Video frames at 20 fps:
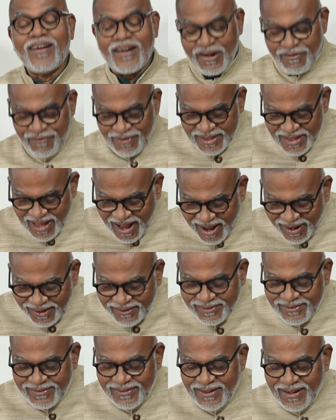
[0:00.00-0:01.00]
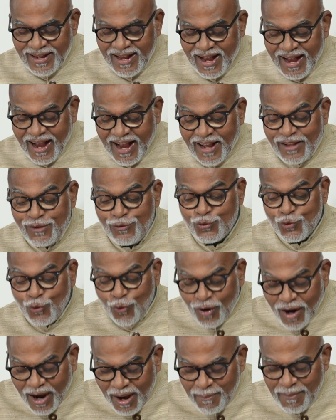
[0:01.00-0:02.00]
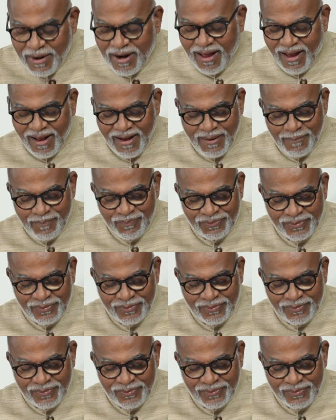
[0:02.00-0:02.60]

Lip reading: Ravidas and Chokhamela,